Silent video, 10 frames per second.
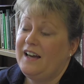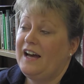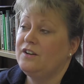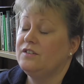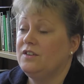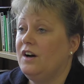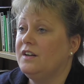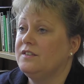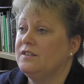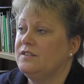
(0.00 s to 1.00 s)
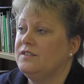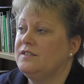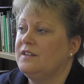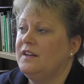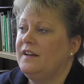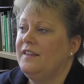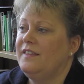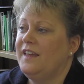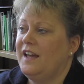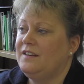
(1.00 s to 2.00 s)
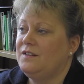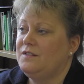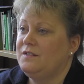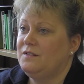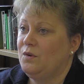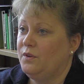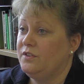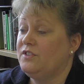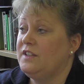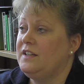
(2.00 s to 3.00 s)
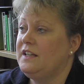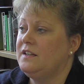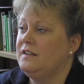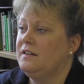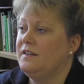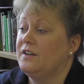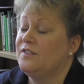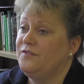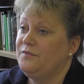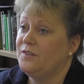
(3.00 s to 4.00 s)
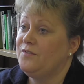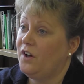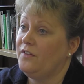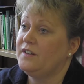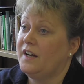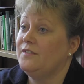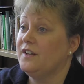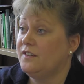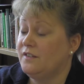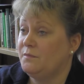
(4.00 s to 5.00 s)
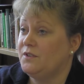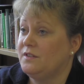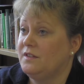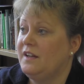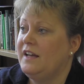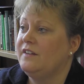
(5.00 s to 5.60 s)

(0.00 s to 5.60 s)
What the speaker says: And her doctors, they told her she needed, that her father died of consumption,